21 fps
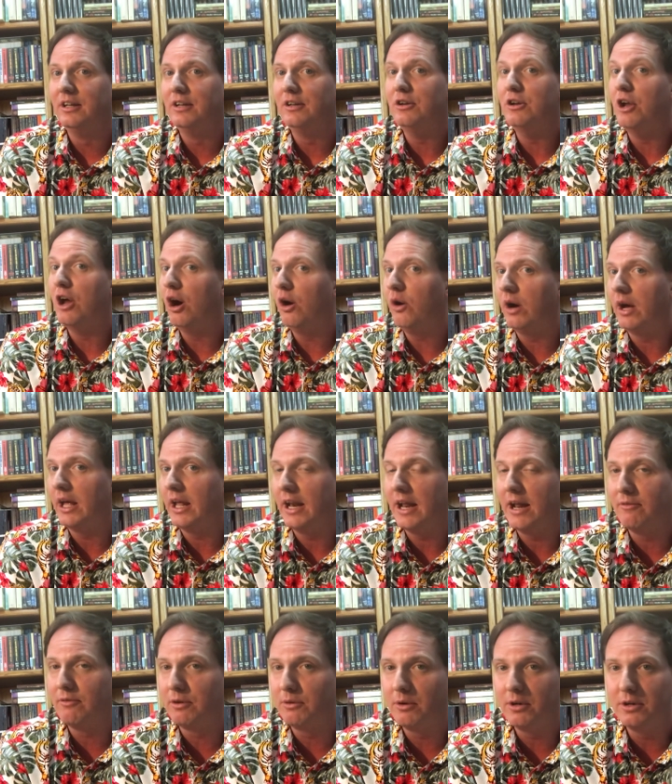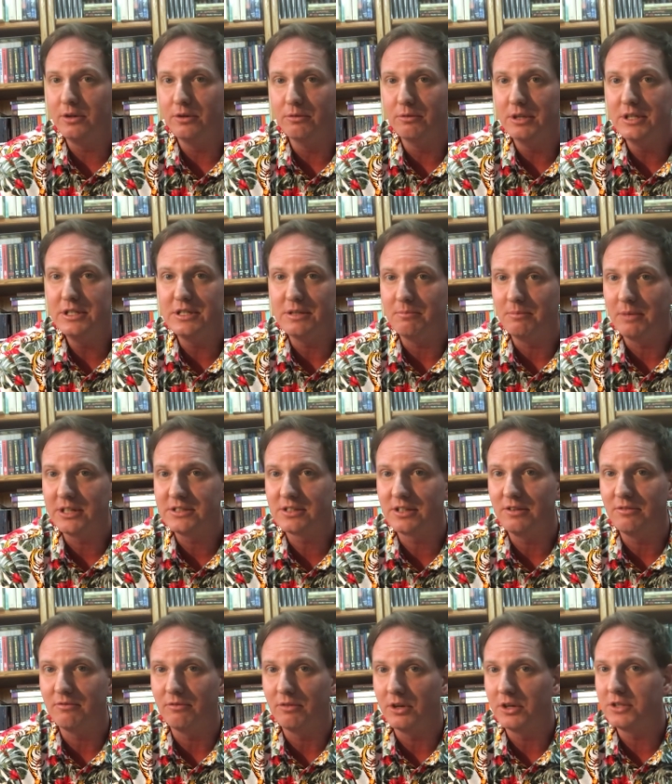Noah, everyone who reads it must
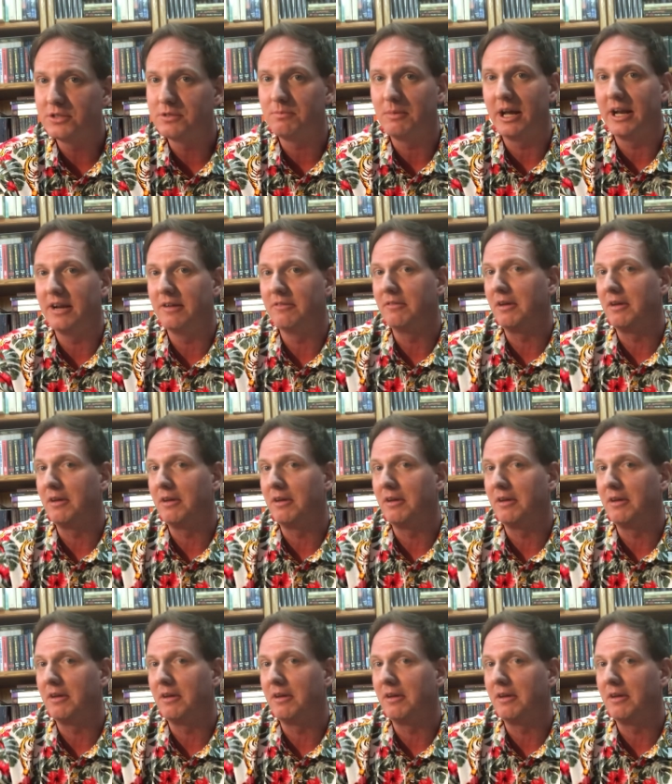converse, might have,